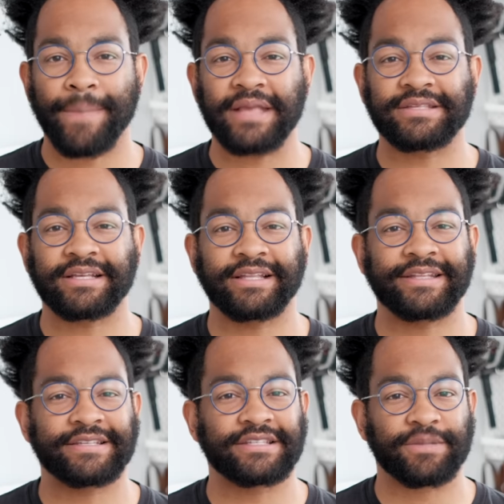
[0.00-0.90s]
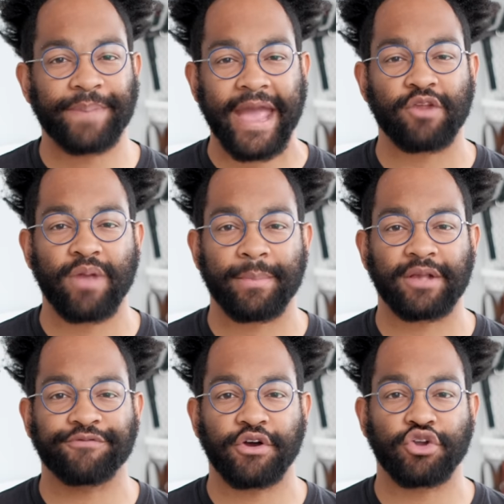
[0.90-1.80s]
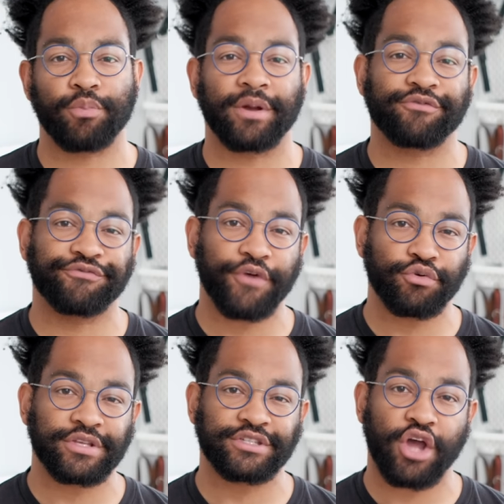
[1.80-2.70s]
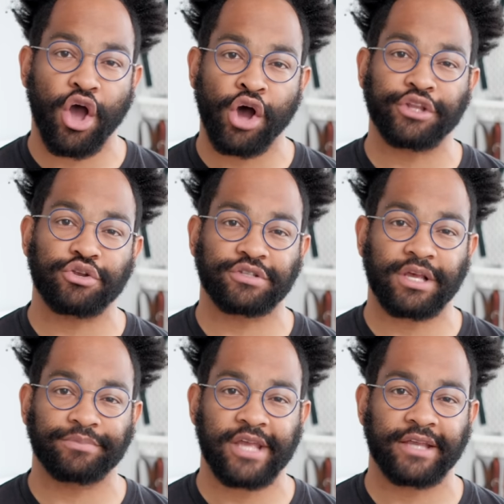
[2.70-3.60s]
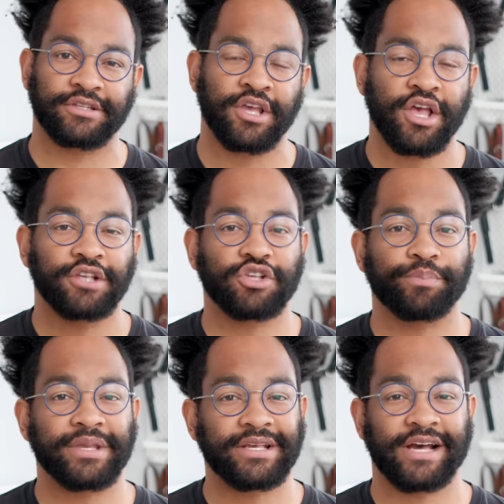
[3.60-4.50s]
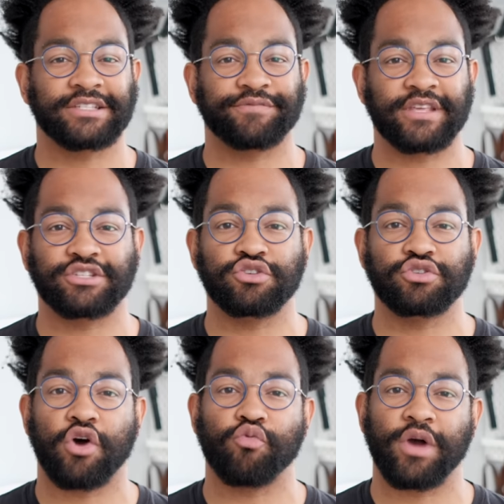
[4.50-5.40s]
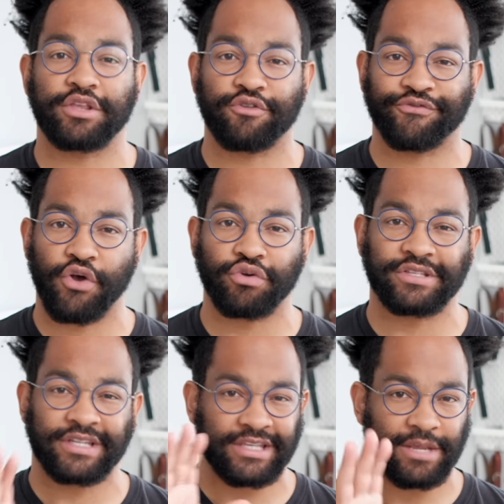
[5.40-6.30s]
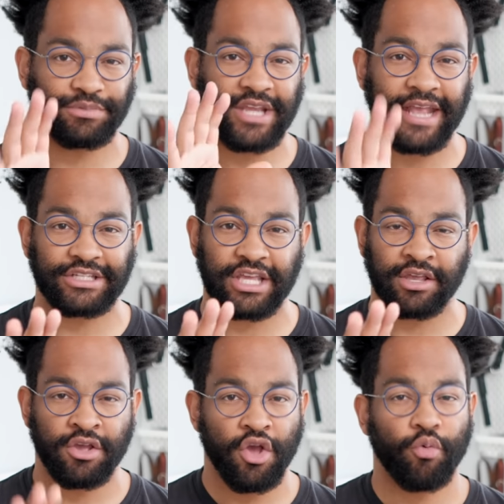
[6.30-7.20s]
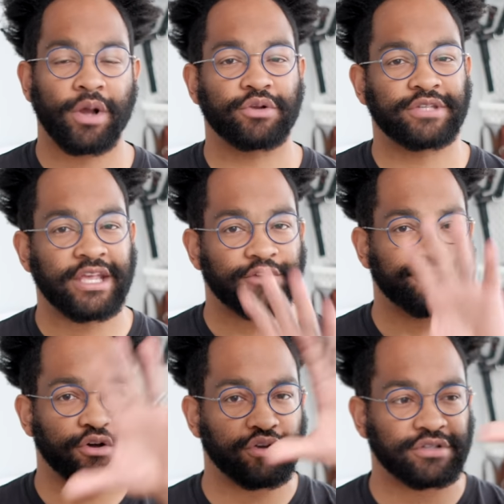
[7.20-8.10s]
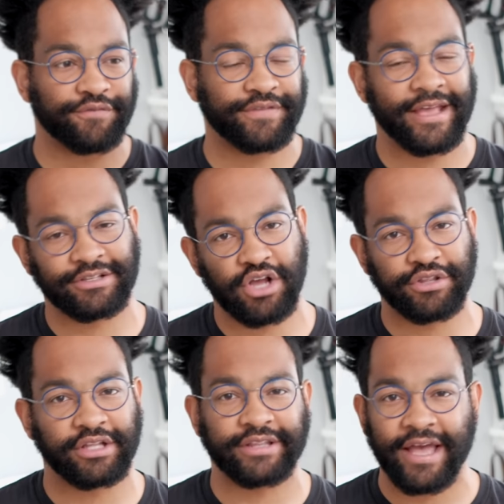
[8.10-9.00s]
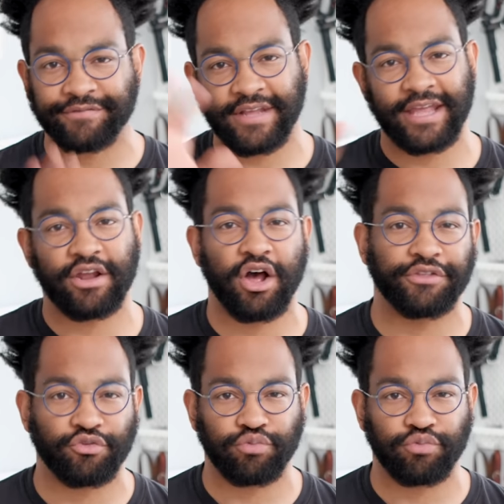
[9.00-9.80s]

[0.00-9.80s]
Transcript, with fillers: Basically, this is a panoramic photo, but focused on your subject. So because of this, you don't want your focus to keep changing while you're taking photos of things on the left and on the